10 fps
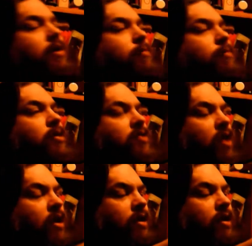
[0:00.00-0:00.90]
most
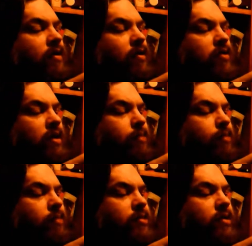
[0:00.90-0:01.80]
likely, it looks like
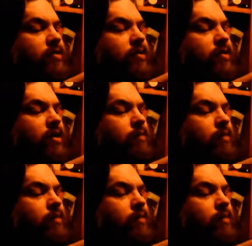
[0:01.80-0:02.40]
Bombshells team,